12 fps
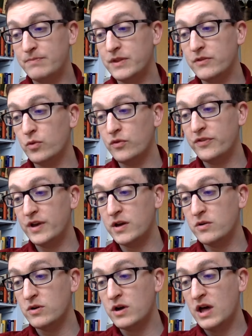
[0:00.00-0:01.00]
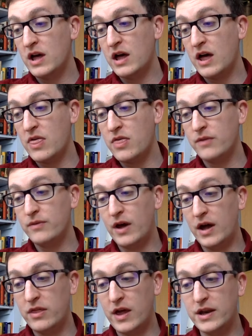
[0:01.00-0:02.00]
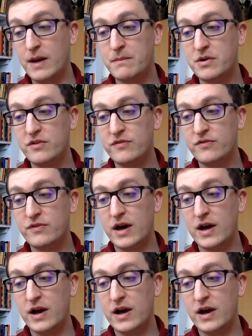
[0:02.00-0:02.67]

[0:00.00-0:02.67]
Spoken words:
There's also a number of